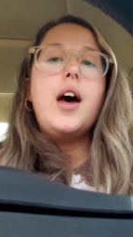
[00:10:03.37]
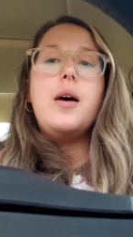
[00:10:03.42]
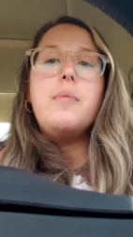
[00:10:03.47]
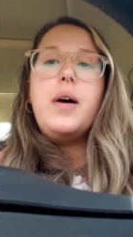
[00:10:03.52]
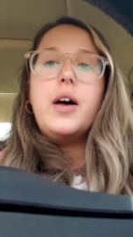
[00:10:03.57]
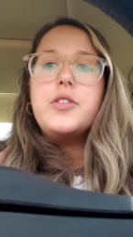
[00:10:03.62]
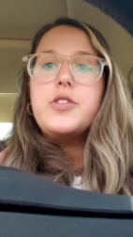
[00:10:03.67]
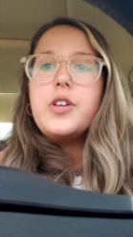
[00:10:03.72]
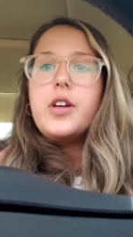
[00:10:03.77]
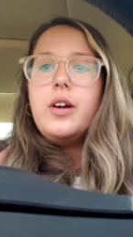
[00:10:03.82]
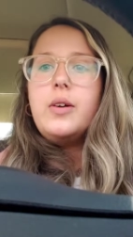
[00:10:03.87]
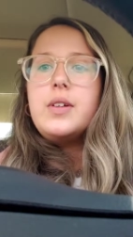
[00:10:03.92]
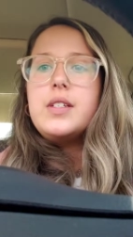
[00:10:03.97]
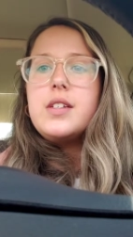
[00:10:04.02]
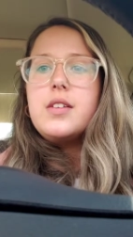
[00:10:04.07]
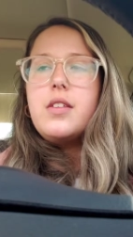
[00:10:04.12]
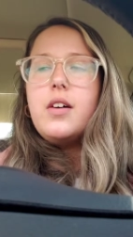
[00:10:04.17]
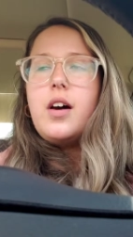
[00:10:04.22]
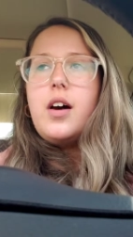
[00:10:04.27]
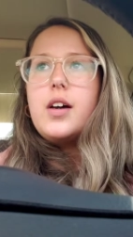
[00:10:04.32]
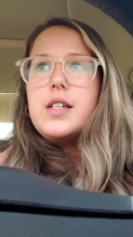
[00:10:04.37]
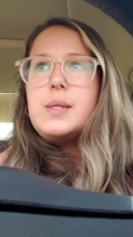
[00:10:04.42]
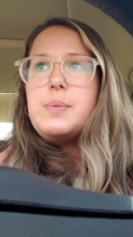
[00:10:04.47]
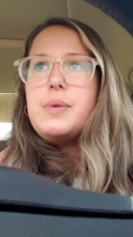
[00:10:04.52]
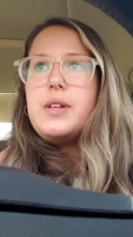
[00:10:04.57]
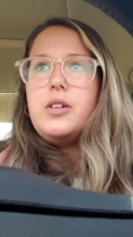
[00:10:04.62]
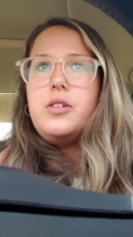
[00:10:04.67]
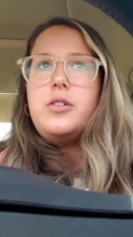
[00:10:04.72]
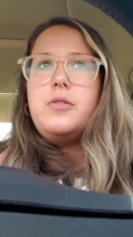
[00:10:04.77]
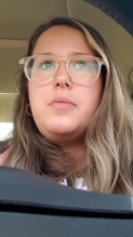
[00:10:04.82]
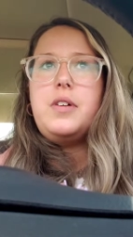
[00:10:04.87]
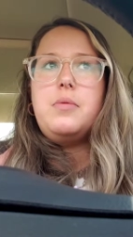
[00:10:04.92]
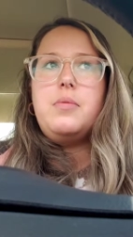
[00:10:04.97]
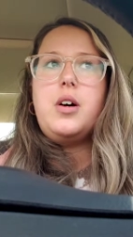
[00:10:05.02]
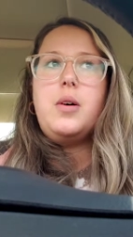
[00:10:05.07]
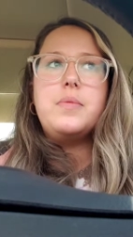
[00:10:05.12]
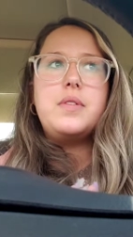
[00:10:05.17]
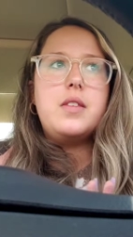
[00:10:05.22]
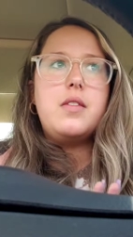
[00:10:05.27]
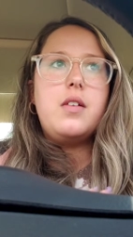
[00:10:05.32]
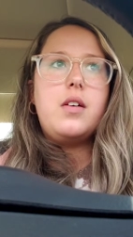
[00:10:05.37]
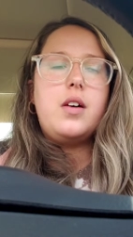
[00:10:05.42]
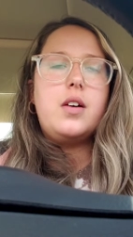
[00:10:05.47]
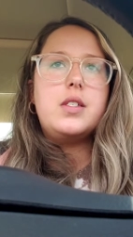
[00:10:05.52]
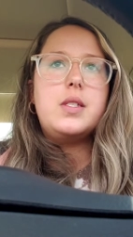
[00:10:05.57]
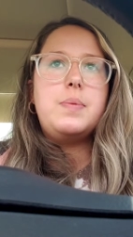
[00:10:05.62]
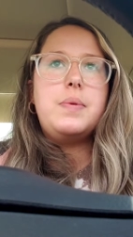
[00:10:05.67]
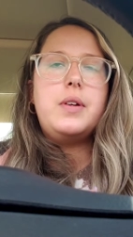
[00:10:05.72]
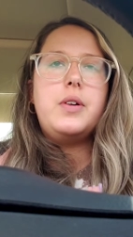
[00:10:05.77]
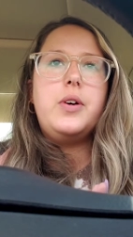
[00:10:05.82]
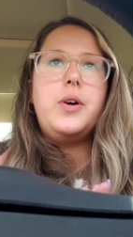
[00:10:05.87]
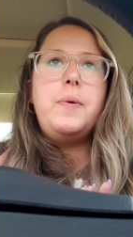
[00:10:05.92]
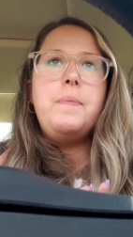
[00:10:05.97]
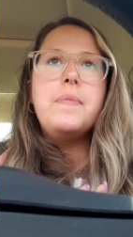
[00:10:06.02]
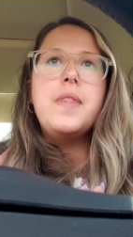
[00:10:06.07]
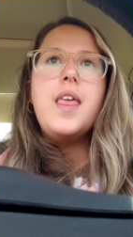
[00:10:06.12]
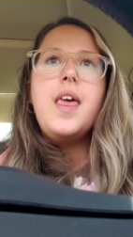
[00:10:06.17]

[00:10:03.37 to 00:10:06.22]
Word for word: about to go into the hospital. My mom's in the hospital.